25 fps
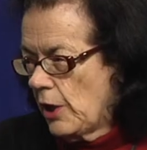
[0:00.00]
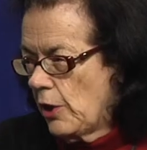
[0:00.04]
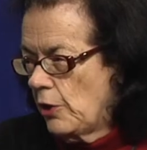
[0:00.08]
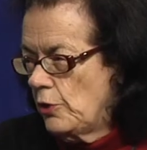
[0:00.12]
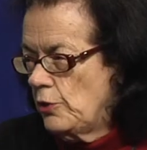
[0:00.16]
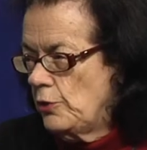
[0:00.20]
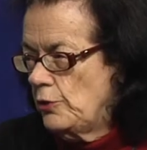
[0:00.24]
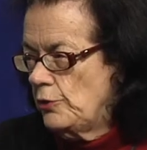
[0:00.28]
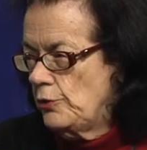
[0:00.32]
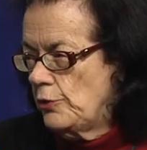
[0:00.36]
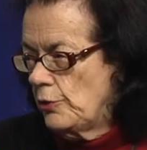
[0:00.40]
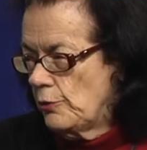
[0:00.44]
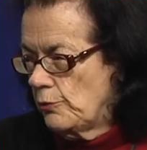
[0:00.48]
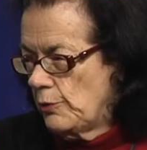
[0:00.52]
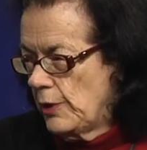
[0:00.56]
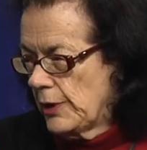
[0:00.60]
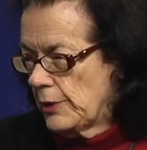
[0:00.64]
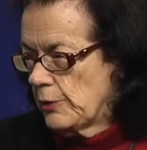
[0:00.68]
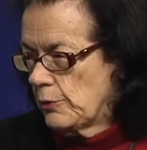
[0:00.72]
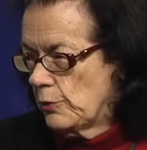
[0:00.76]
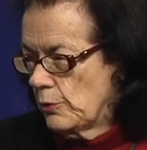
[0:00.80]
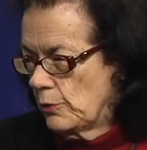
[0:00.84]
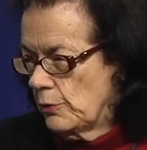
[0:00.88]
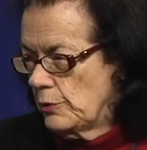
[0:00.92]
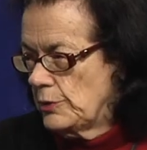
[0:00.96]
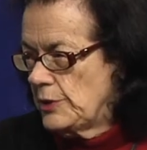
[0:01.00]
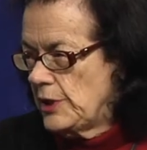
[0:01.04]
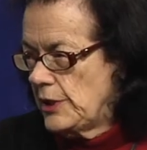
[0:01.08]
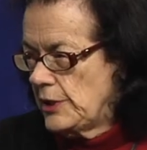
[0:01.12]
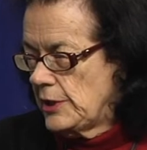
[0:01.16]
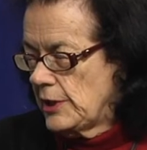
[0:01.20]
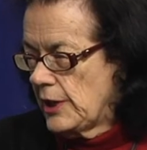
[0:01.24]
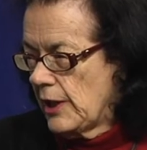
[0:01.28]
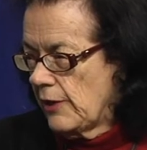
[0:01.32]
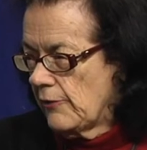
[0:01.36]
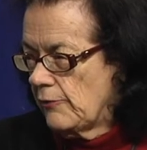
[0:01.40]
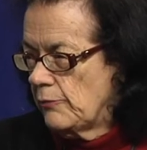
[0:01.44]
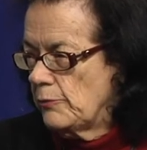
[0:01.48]
own record
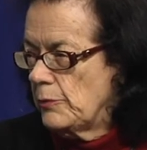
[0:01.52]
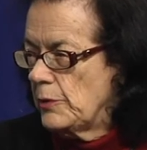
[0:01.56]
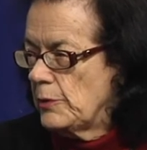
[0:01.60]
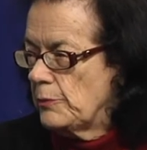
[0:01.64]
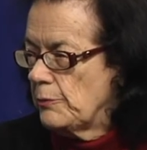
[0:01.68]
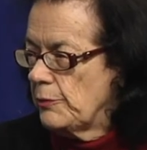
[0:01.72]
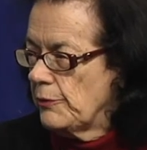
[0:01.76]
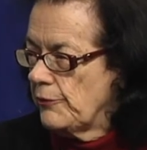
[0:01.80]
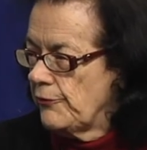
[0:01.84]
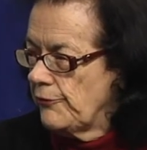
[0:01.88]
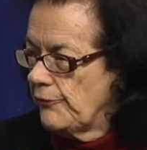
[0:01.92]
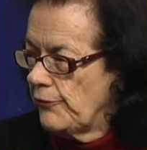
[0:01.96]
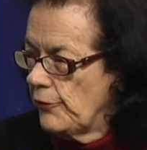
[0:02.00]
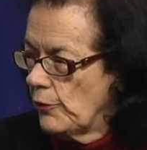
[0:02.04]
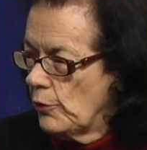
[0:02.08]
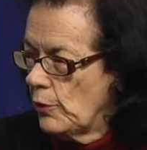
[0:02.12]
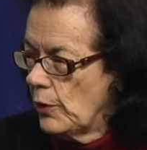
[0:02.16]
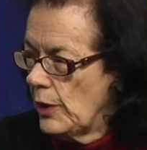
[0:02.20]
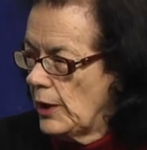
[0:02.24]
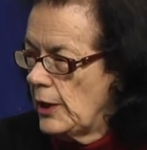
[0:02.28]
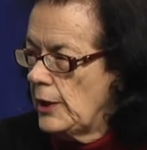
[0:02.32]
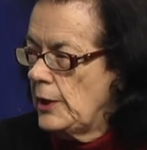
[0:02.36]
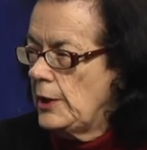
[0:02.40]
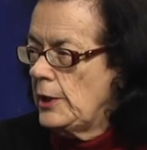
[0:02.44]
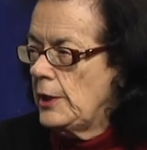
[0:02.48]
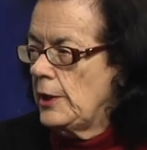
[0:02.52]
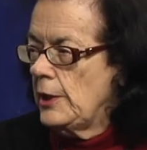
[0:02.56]
in government before,